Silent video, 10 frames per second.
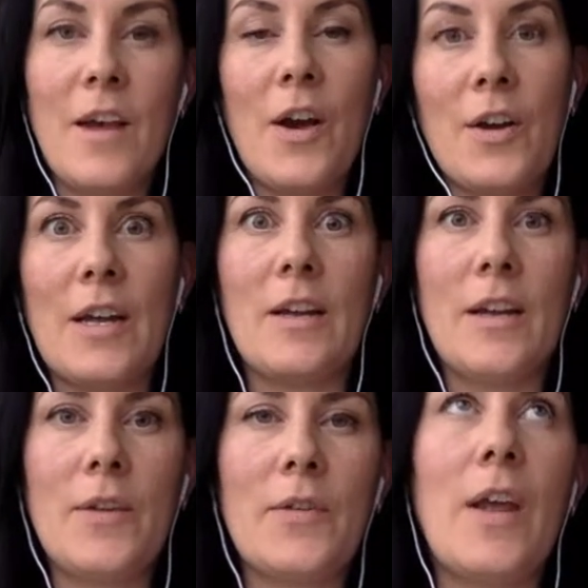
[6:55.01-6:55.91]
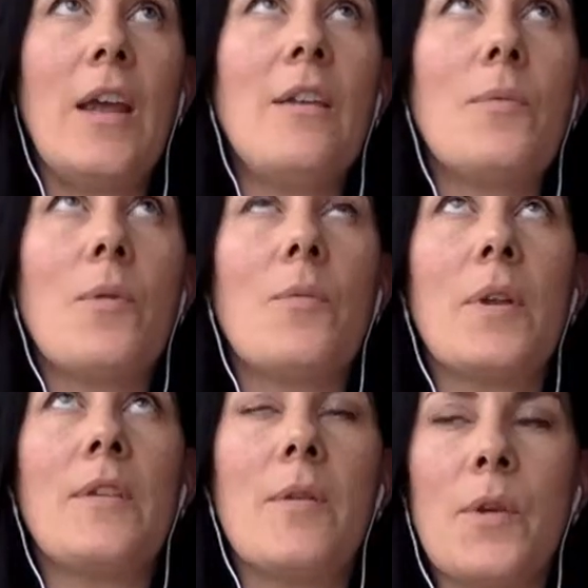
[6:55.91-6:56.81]
okay, so here's
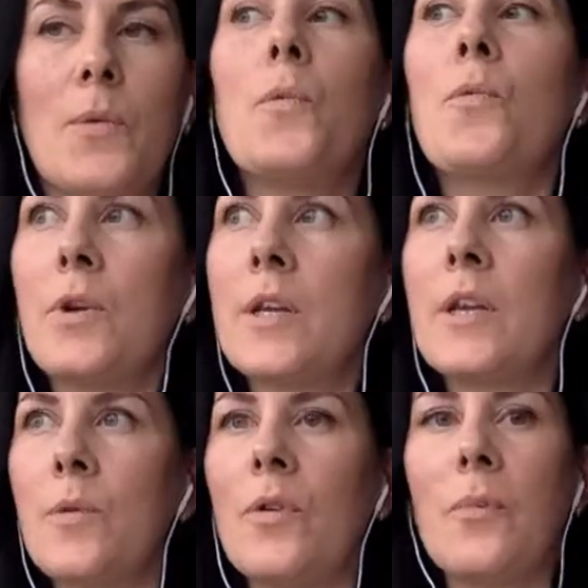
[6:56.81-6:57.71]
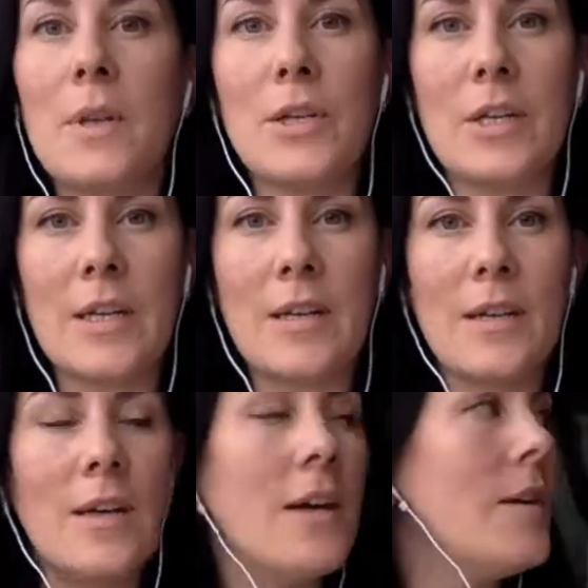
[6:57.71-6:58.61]
probably something really worth mentioning.
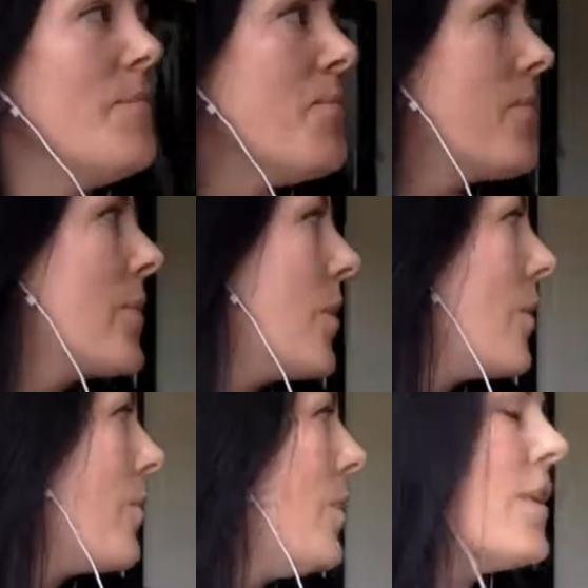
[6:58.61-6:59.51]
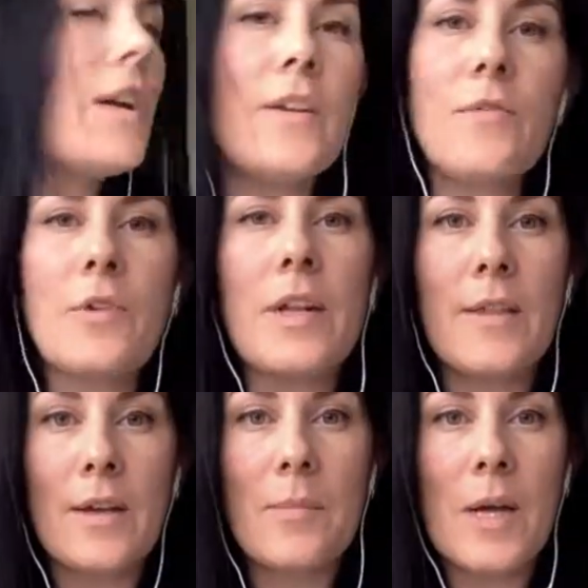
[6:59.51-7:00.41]
One thing I didn't really
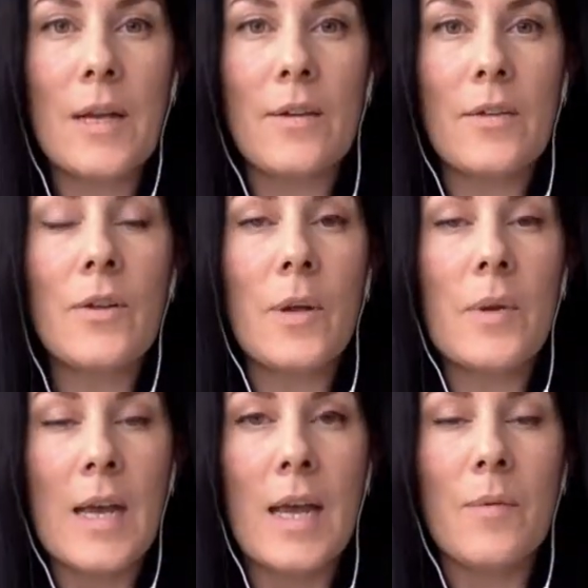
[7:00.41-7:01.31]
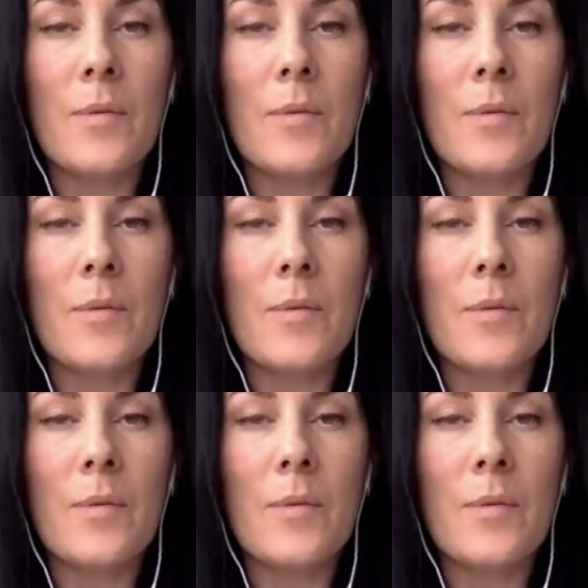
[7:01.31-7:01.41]
think about it until I became a